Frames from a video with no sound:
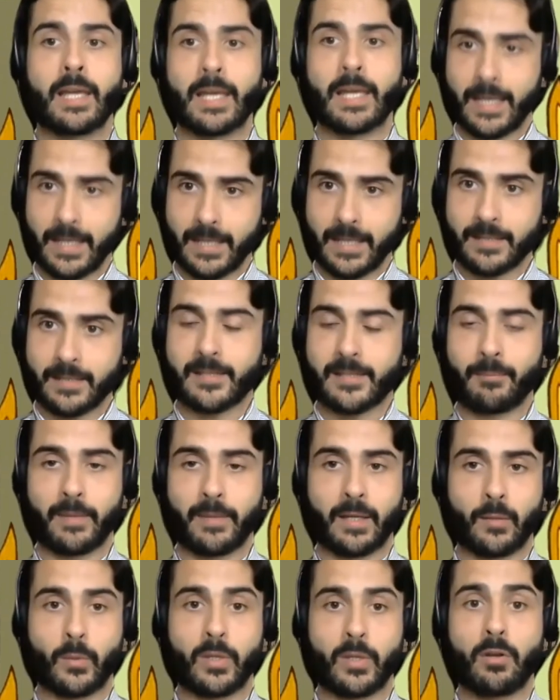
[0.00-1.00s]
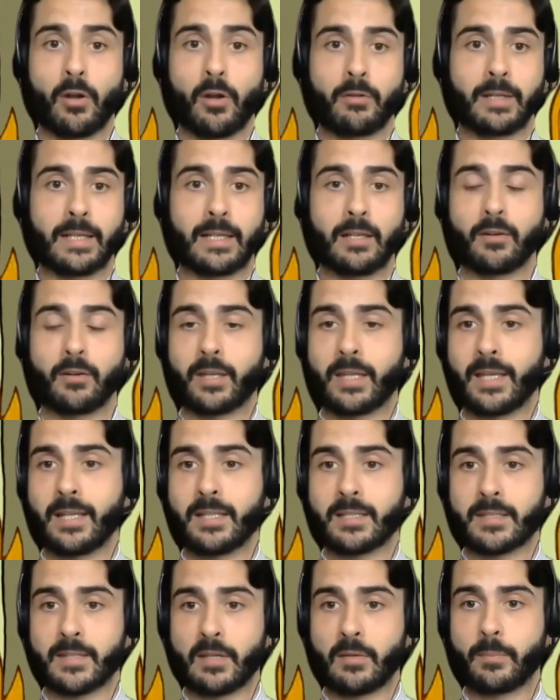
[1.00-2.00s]
it is something we're not only looking
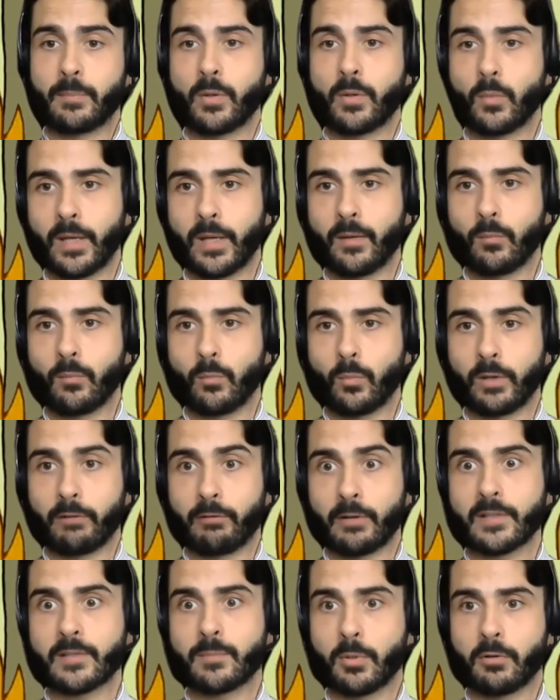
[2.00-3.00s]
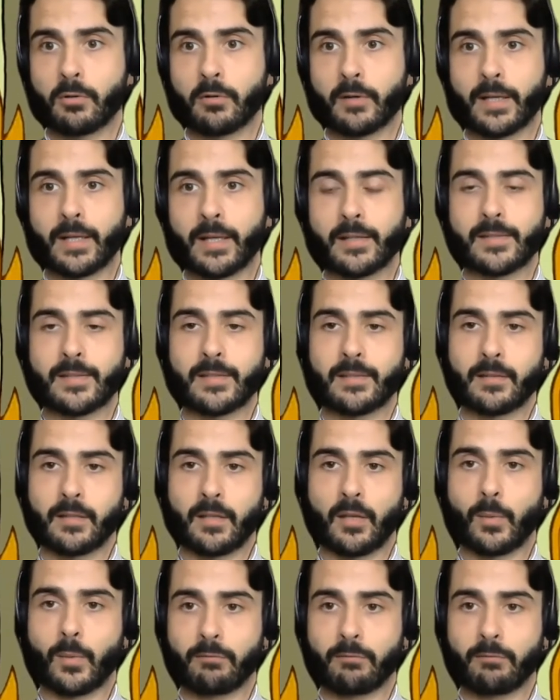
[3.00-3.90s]
into, but we're exploring as a, you know, we're